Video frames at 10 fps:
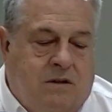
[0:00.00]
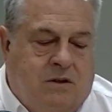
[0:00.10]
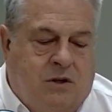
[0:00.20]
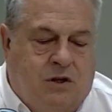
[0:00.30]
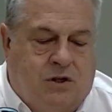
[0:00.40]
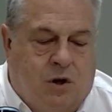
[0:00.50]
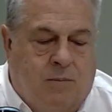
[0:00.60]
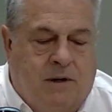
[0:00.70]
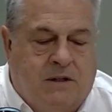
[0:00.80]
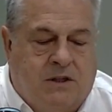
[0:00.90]
to
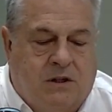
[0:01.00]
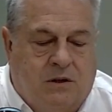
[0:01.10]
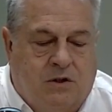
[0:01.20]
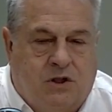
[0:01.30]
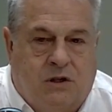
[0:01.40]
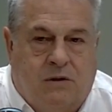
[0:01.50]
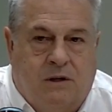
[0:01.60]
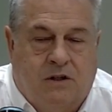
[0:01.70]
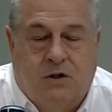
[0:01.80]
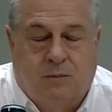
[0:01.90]
determine a solution,
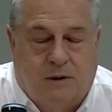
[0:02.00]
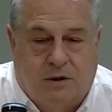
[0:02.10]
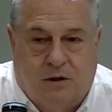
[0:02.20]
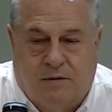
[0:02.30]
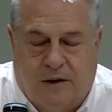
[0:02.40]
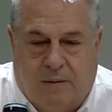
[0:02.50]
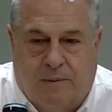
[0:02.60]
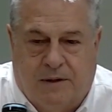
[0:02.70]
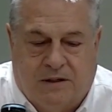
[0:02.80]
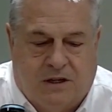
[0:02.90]
excuse me, to develop
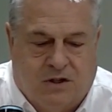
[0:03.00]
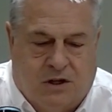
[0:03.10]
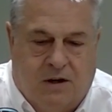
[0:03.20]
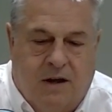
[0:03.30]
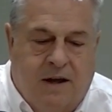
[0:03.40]
a decision.